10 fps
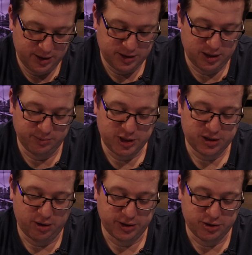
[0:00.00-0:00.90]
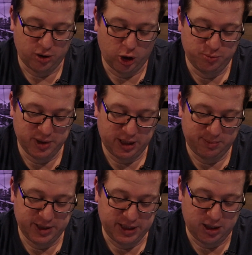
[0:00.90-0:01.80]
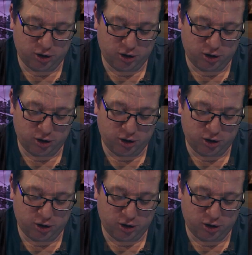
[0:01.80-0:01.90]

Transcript: So I'm just going to open up the